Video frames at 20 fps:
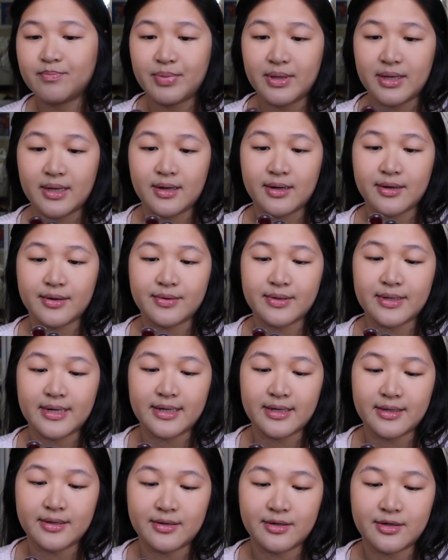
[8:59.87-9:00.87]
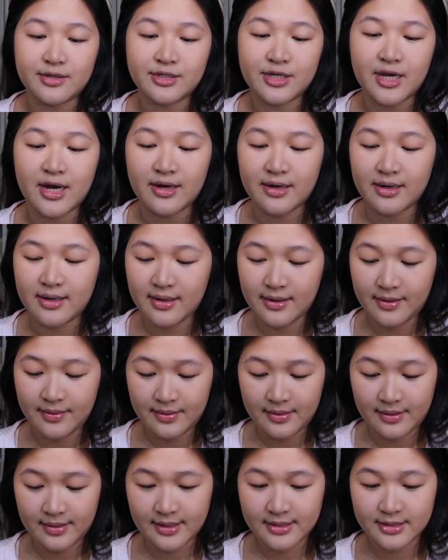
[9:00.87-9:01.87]
Pink, red, or cherry.
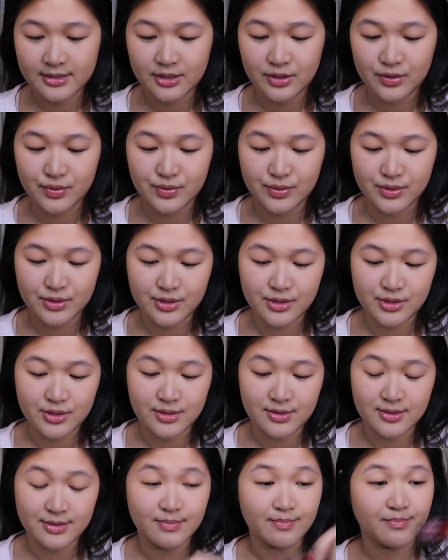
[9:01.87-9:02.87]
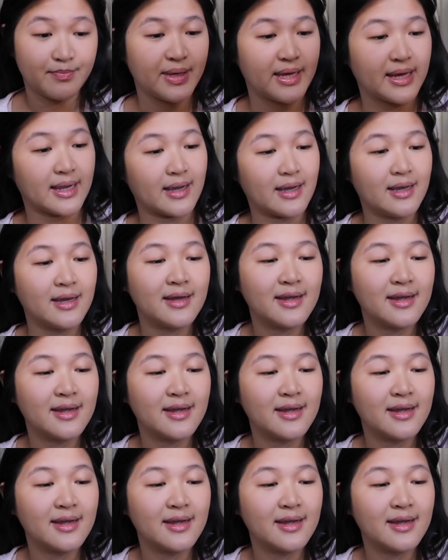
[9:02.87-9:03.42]
Let's use pink.